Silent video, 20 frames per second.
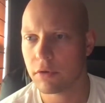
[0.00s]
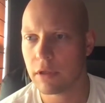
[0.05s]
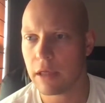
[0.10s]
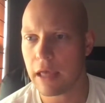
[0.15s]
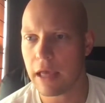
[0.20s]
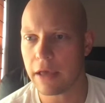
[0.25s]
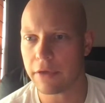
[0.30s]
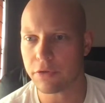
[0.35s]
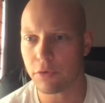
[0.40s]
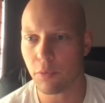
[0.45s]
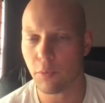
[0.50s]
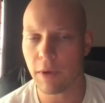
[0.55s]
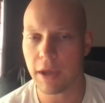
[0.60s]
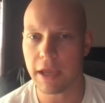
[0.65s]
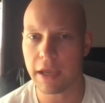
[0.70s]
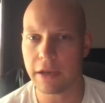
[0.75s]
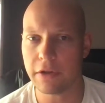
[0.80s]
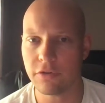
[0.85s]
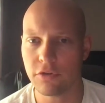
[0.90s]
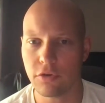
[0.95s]
as a
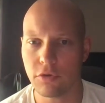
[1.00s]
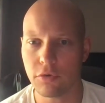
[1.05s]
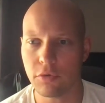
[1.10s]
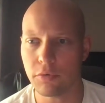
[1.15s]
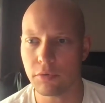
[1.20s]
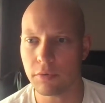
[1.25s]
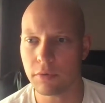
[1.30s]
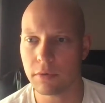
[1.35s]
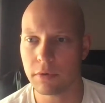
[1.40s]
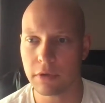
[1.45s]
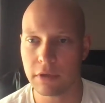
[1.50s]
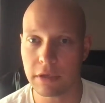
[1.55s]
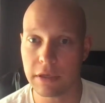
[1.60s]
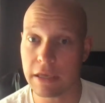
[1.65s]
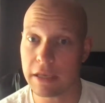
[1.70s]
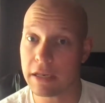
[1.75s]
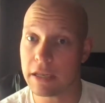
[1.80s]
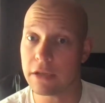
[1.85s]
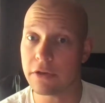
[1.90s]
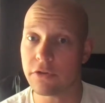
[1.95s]
way to
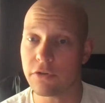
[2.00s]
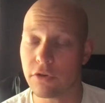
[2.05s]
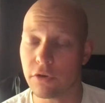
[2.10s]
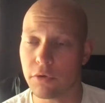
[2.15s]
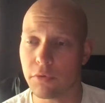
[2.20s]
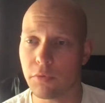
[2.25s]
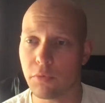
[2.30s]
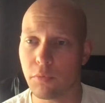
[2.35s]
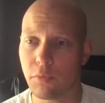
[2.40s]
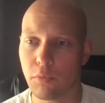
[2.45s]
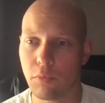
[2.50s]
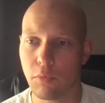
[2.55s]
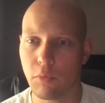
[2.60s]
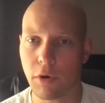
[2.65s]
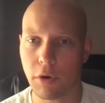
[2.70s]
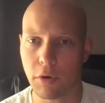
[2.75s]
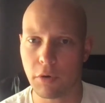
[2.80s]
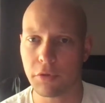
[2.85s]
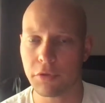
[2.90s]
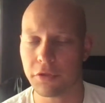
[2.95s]
get into what
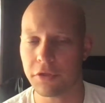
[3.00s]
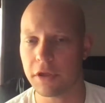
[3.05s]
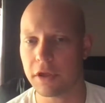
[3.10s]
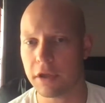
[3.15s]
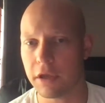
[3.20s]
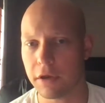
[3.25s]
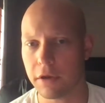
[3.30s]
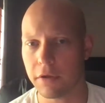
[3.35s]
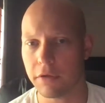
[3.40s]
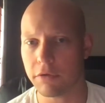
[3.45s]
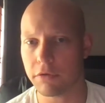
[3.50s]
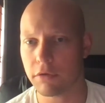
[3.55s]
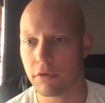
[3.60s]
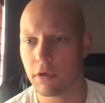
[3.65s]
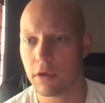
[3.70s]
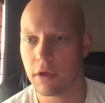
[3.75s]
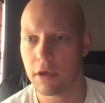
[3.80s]
her thinking is.